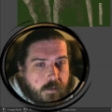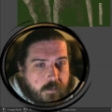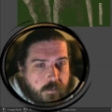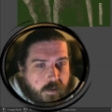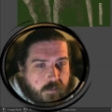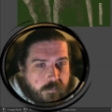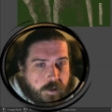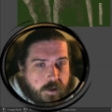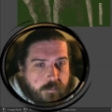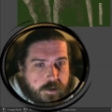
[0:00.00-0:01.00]
I haven't
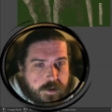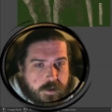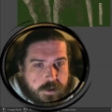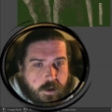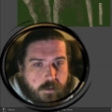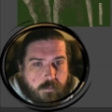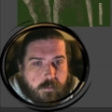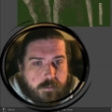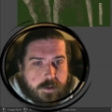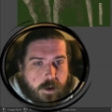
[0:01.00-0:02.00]
painted much of this colour along
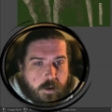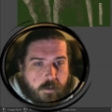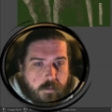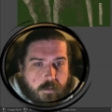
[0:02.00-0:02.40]
the tail.